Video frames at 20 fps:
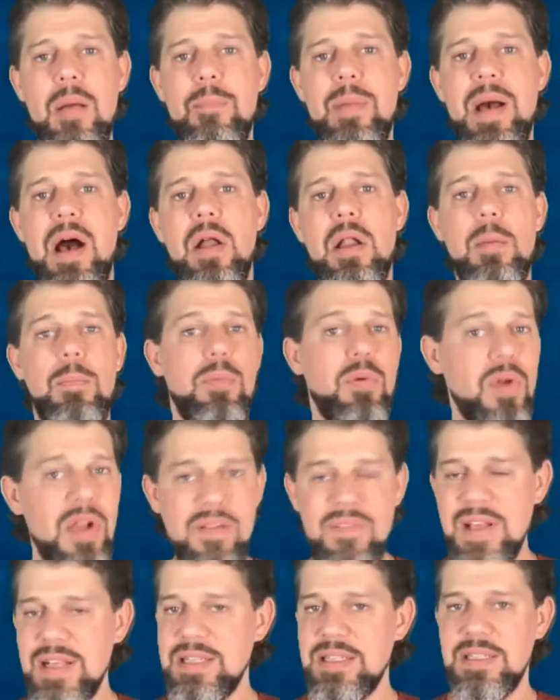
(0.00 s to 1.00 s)
about a
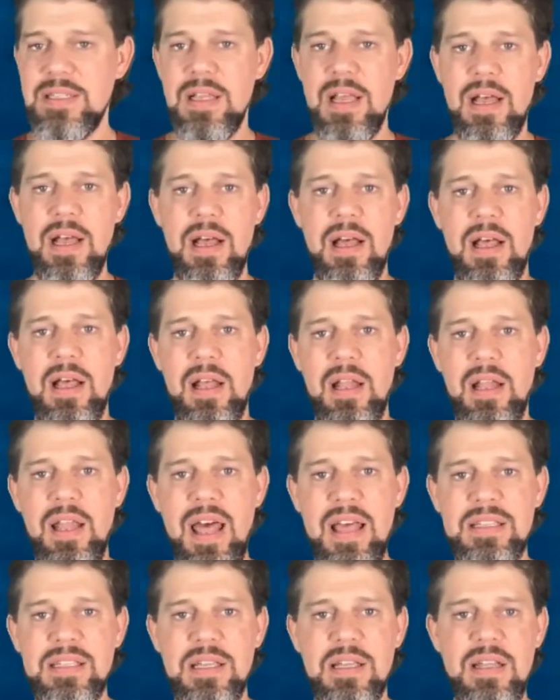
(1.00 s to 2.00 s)
previous
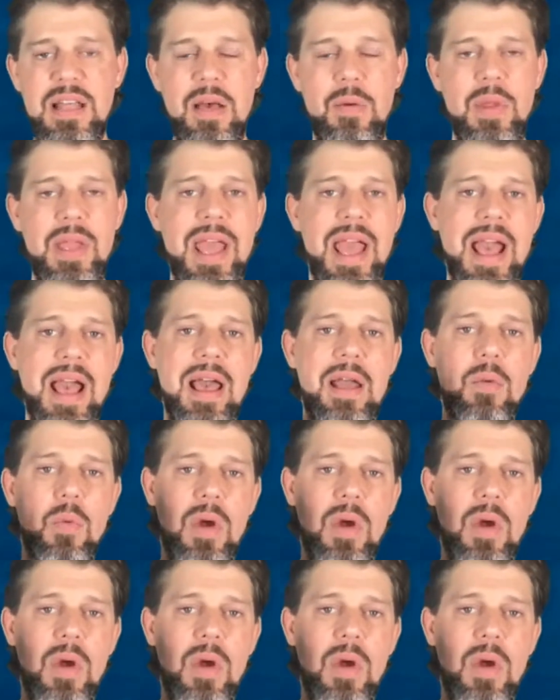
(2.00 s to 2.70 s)
lesson that we had,